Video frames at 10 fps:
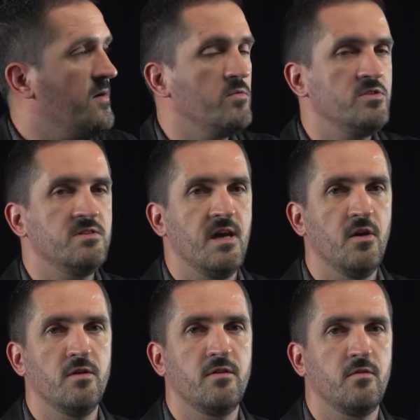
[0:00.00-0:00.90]
which is
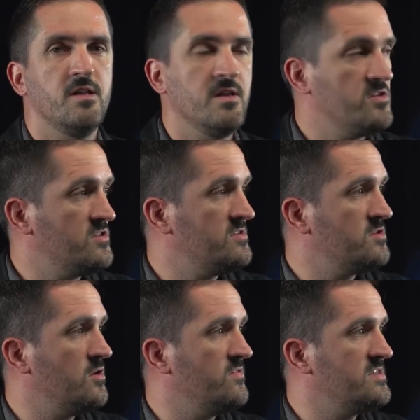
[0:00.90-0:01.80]
our threat intelligence
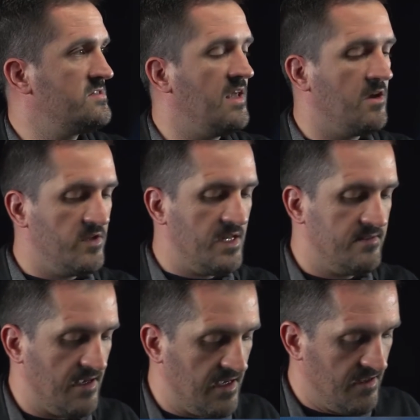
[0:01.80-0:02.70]
service. Think of it
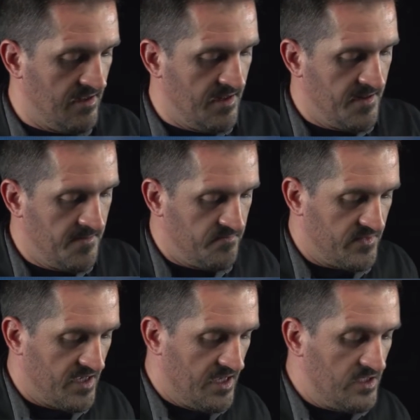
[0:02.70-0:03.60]
as a
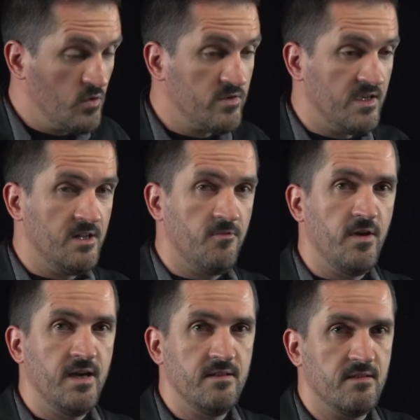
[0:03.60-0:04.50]
user
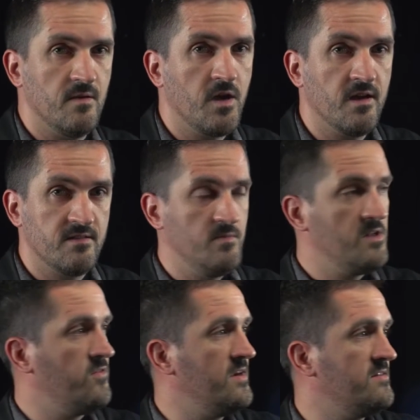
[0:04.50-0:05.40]
interface, custom
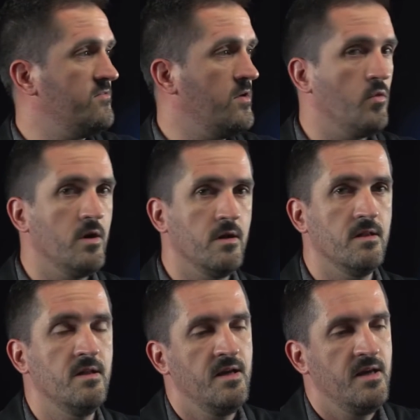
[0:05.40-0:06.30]
interface, if you
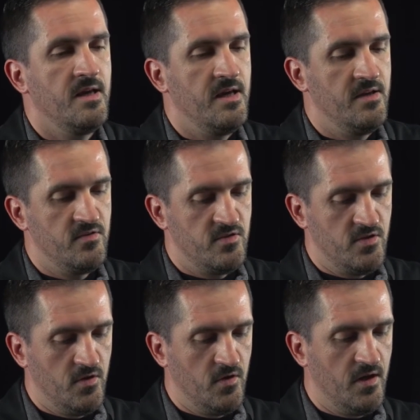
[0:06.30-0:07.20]
will,
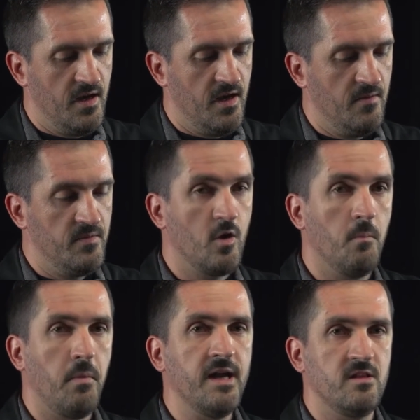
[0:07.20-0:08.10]
into the
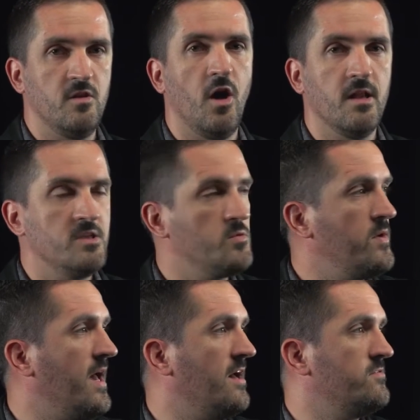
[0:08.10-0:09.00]
combined knowledge
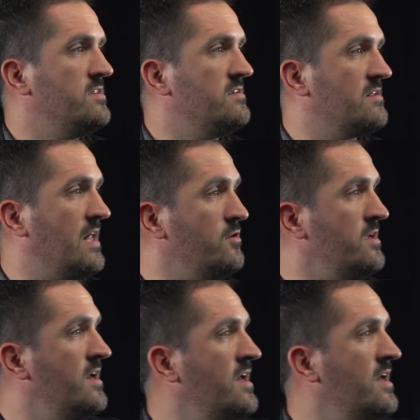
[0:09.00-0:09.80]
we have in this cloud.